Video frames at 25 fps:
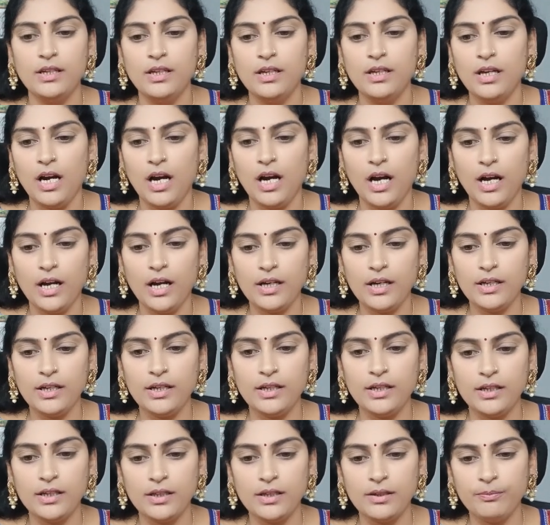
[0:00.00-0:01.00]

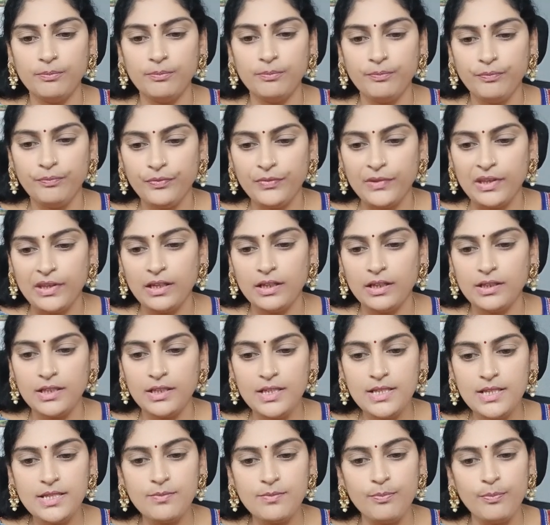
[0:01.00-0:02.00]
and
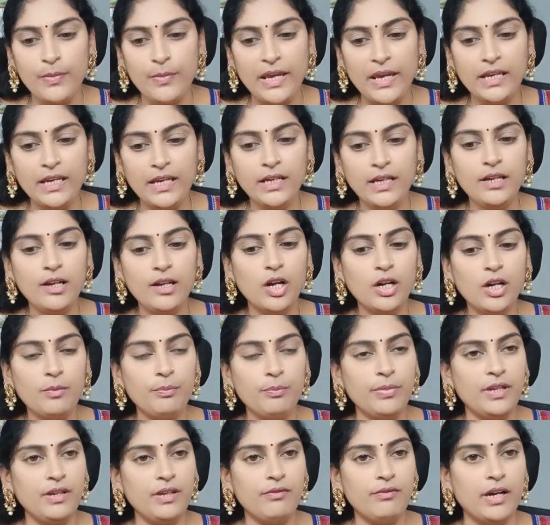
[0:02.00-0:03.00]
this
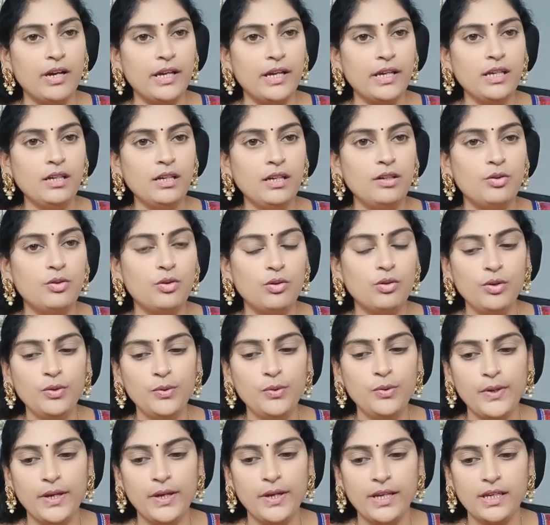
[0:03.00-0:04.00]
main.py, don't
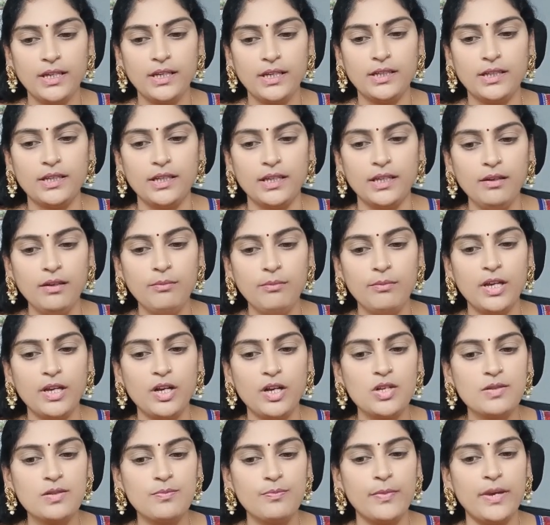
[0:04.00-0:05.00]
do anything,
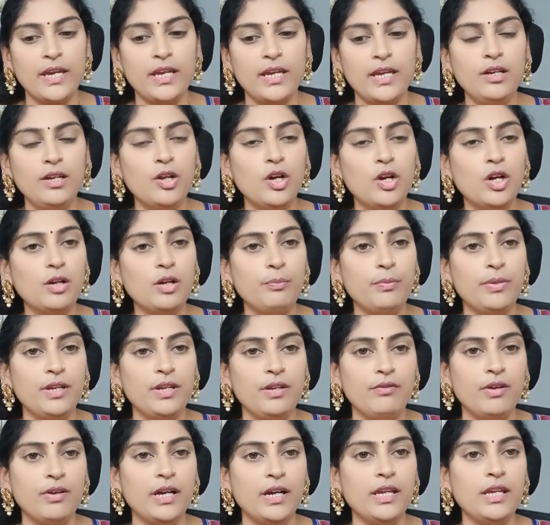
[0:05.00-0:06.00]
because
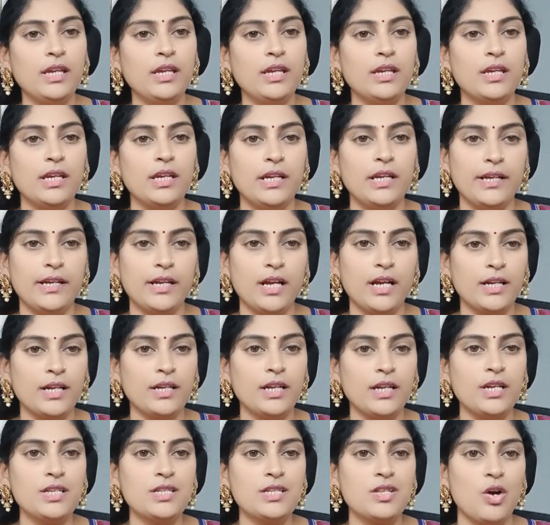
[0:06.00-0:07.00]
main.py, it
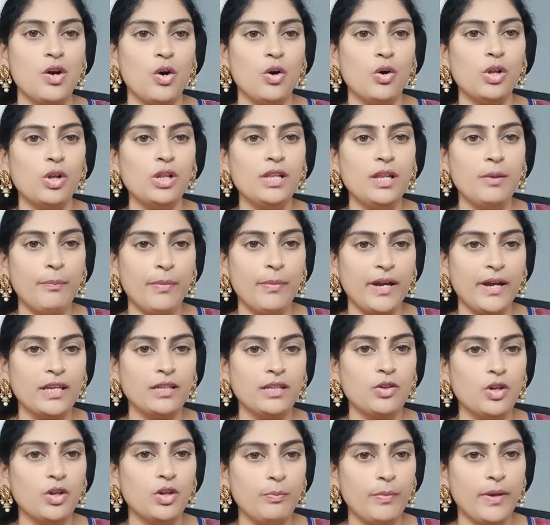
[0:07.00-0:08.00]
contains all the
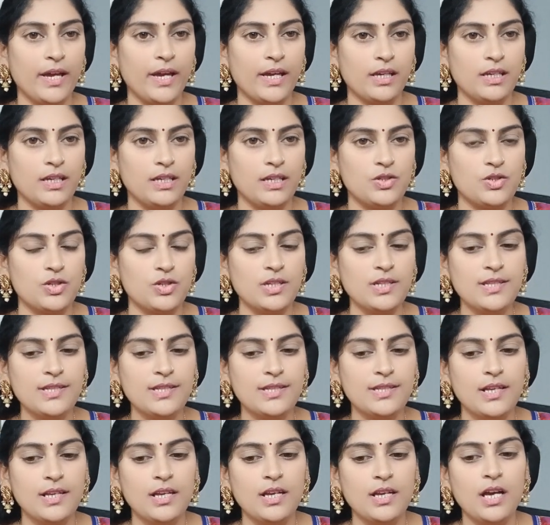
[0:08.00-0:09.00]
Python packages
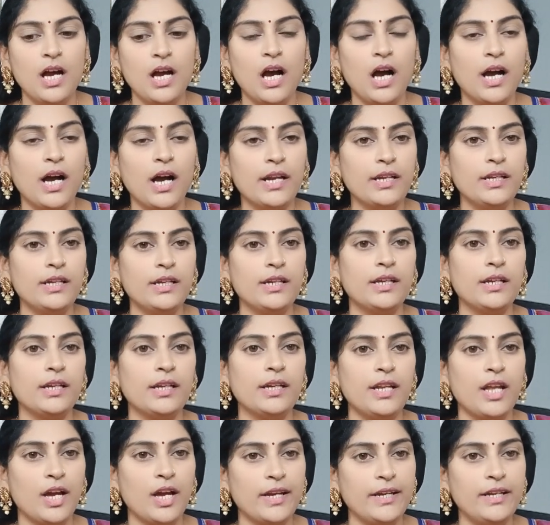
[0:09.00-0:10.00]
and it
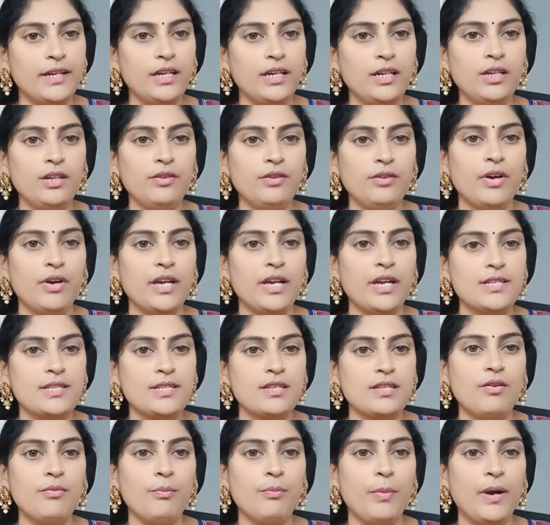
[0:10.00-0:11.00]
identifies
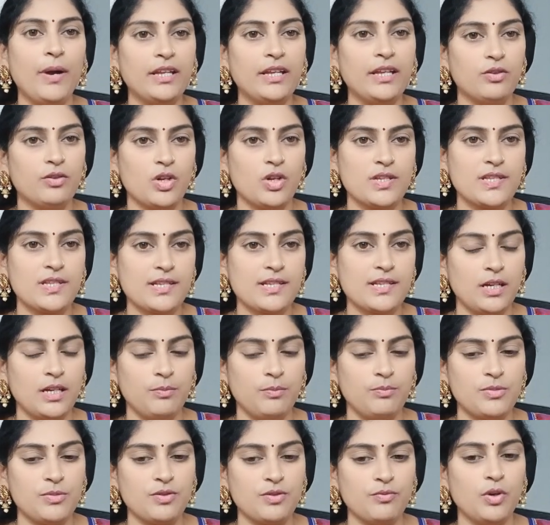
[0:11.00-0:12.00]
the Python
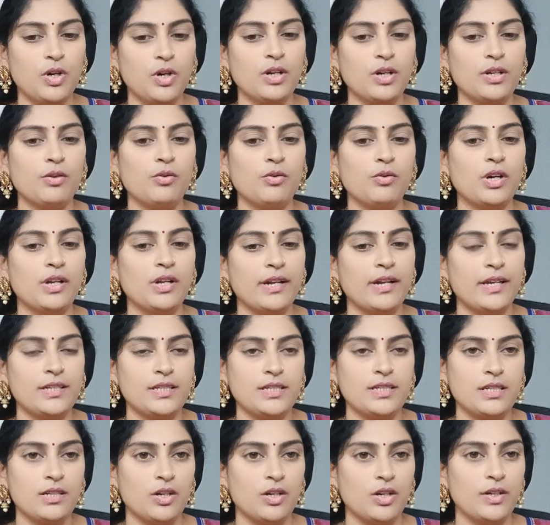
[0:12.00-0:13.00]
script what you are
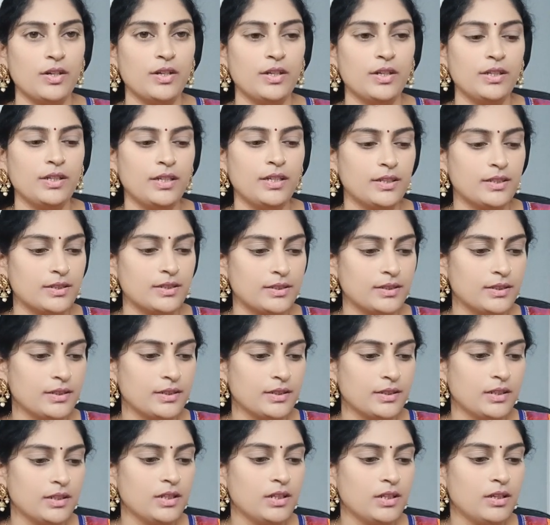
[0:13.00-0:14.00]
writing under this.
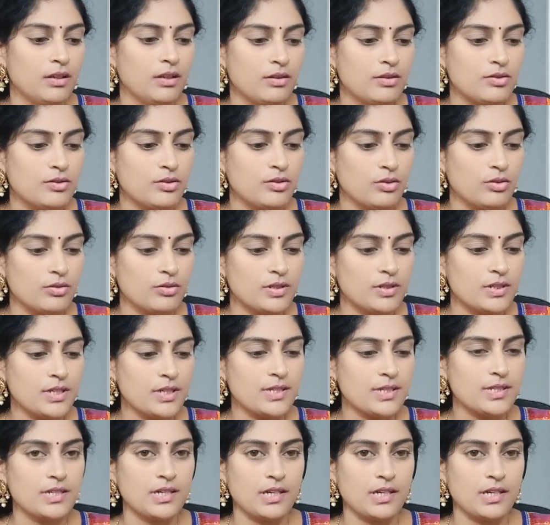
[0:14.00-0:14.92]
So just